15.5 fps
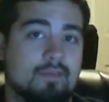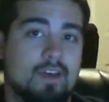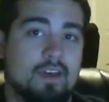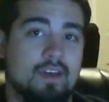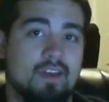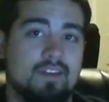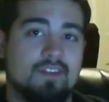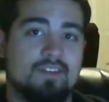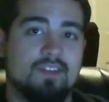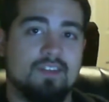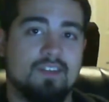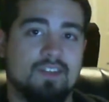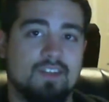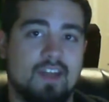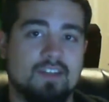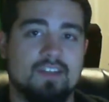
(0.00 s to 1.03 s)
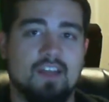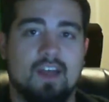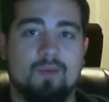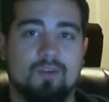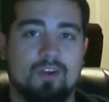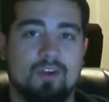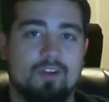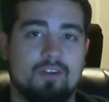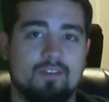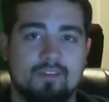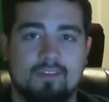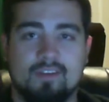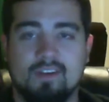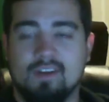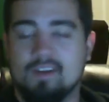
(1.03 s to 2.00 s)
Until next time
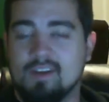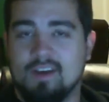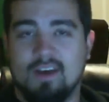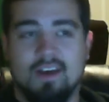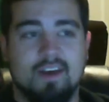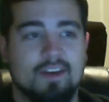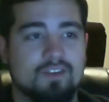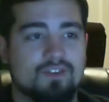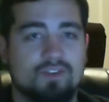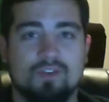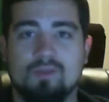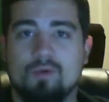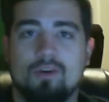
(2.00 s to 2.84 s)
when I show you